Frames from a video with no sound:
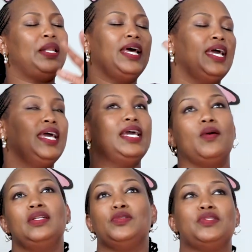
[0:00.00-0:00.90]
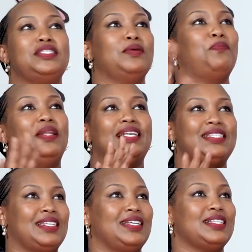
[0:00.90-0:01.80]
Places. I wanted to see
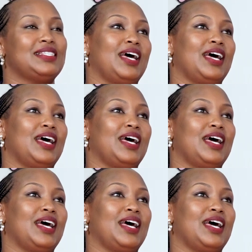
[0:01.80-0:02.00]
places.